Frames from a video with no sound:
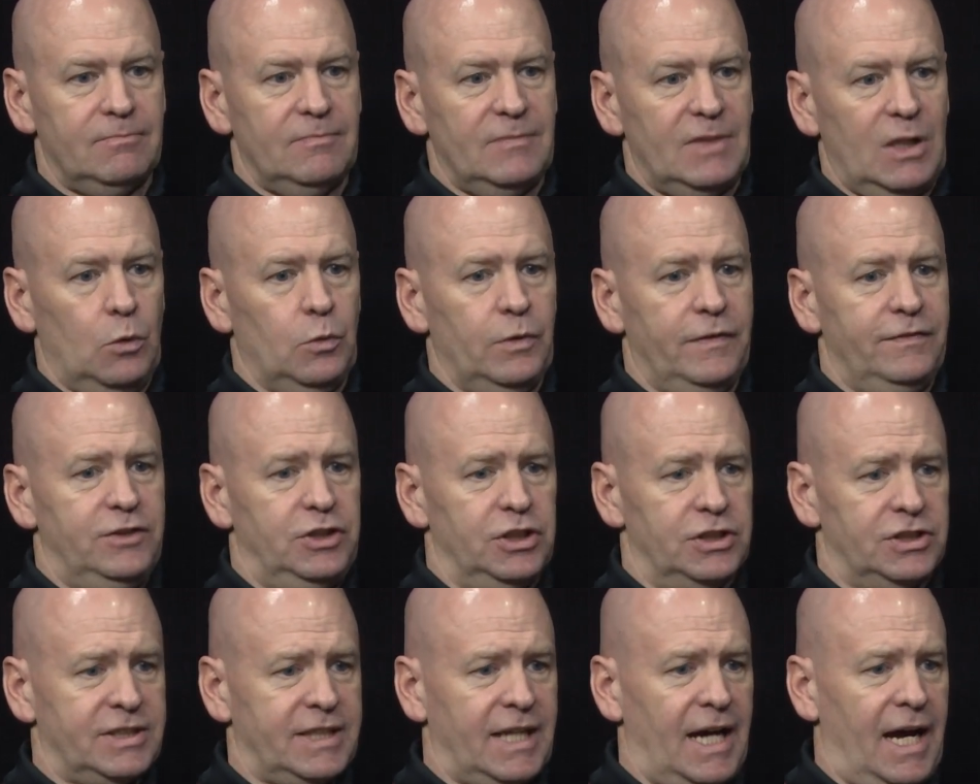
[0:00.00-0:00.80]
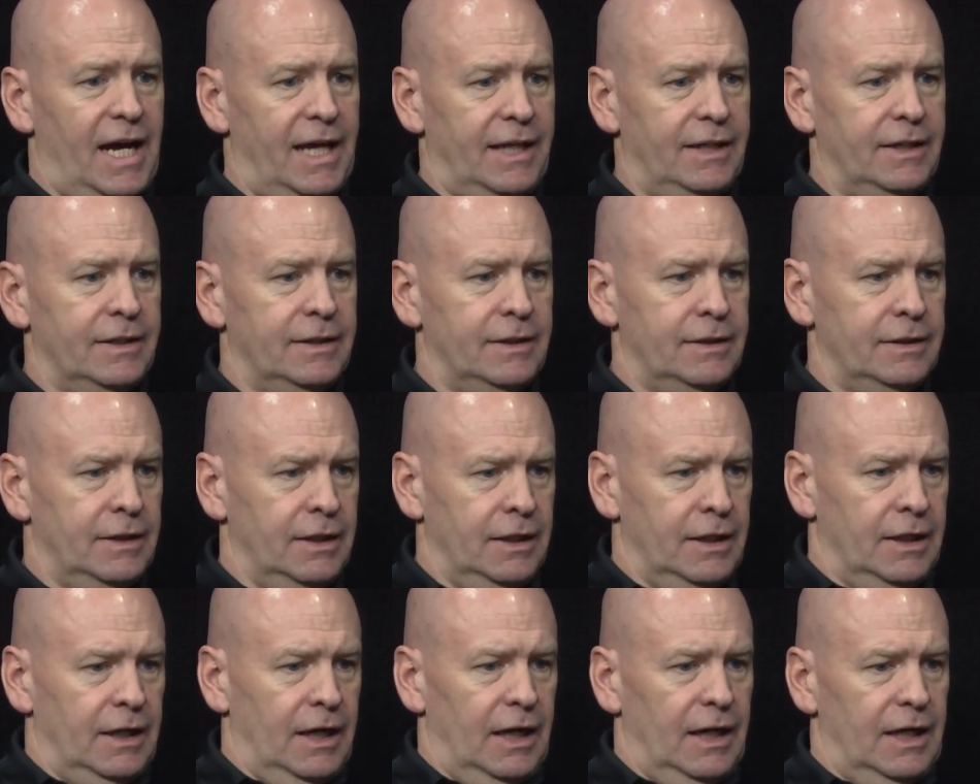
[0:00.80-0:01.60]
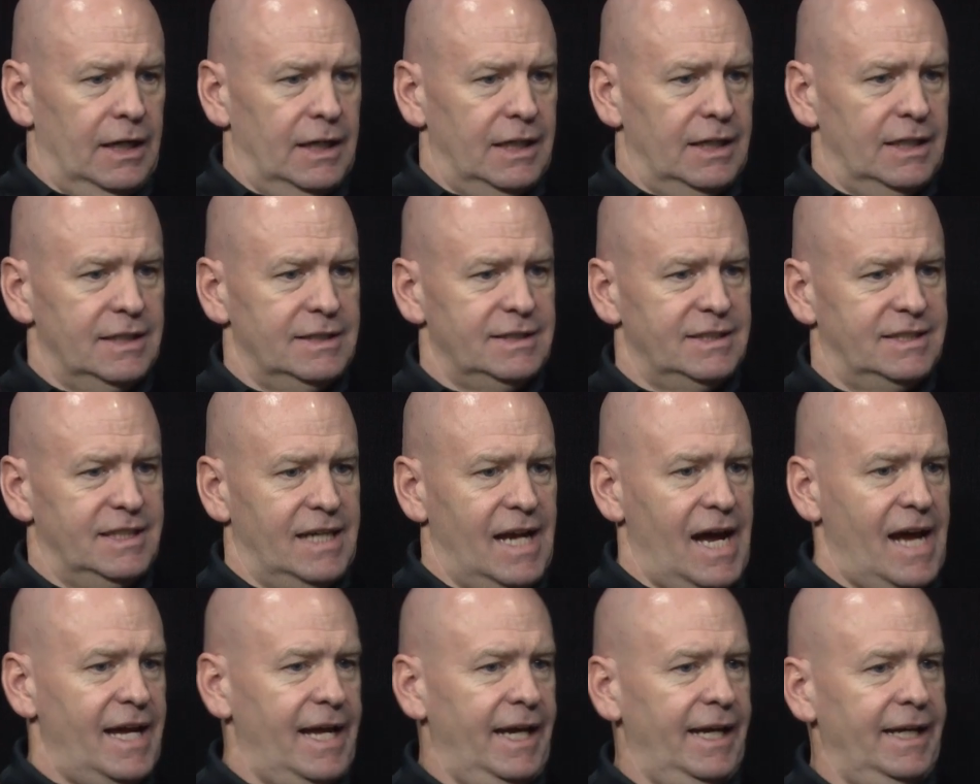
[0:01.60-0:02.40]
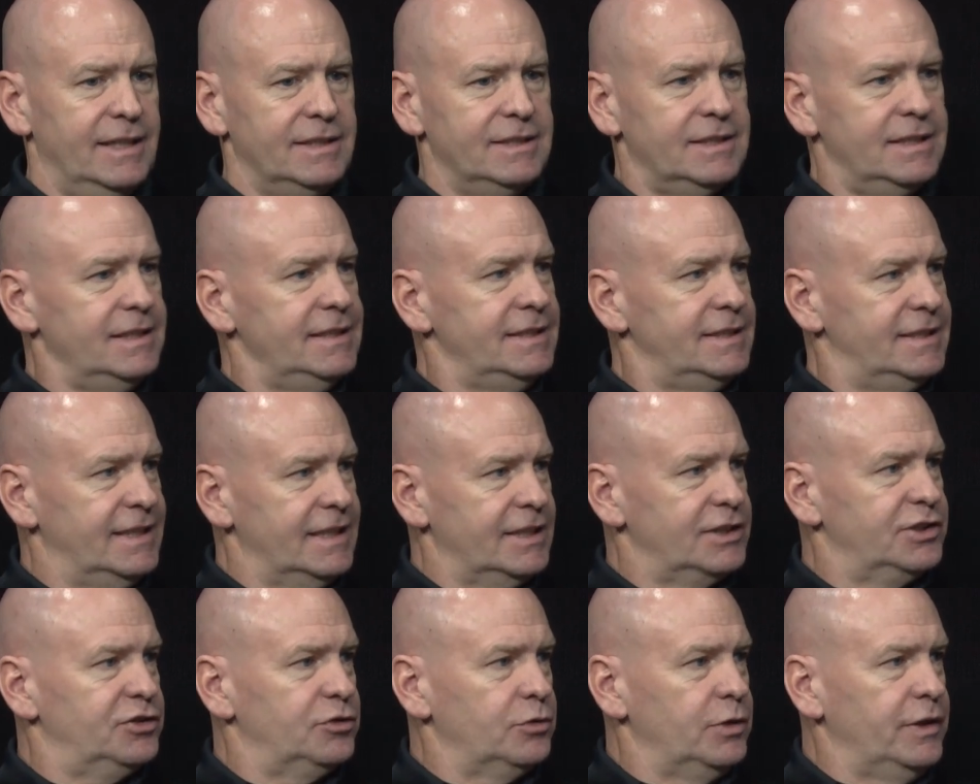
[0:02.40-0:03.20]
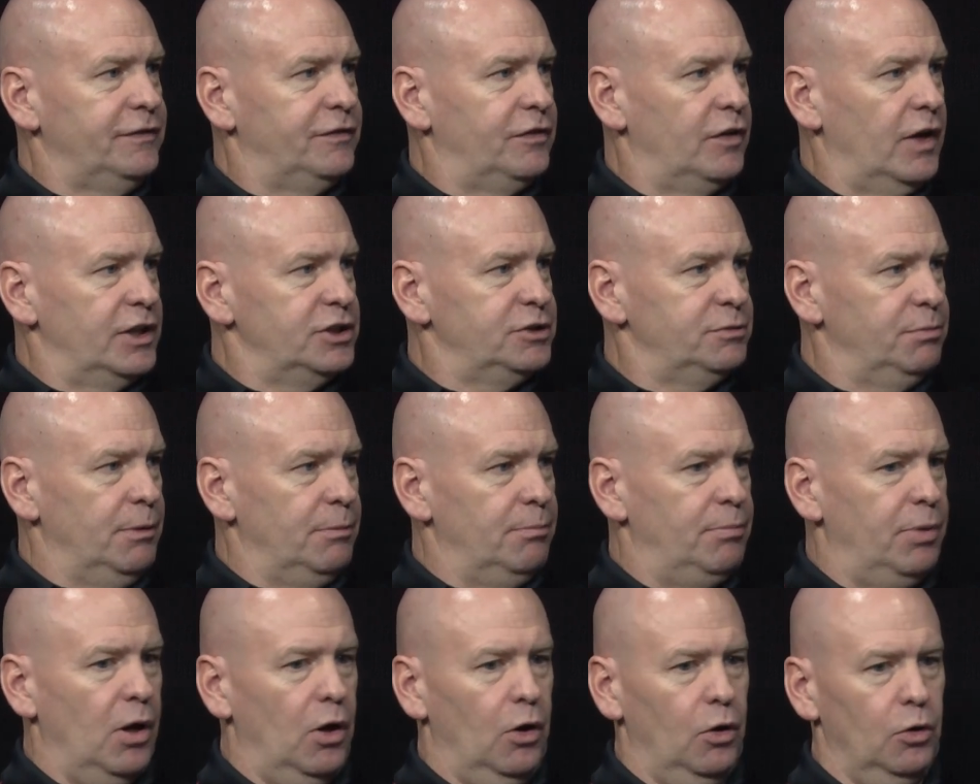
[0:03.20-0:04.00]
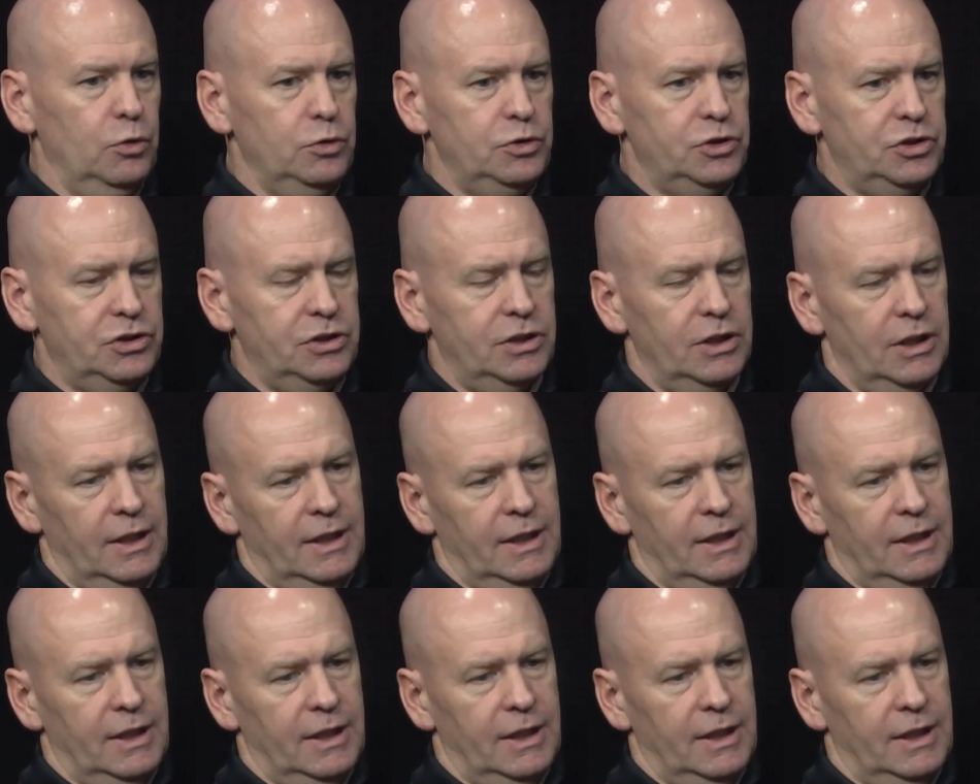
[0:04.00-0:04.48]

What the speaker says: We've just gotten Zaniah Hensley, 6'3" freshman post,